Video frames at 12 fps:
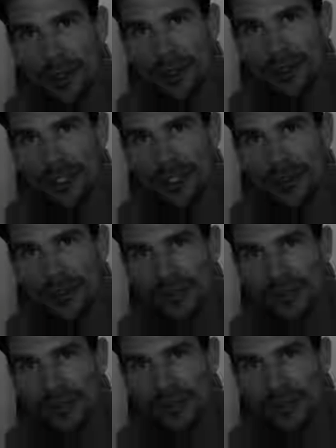
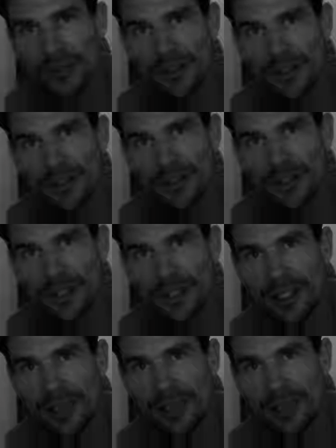context? You know,
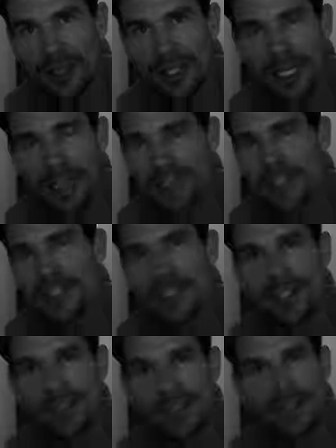and she's like, okay. And she did. The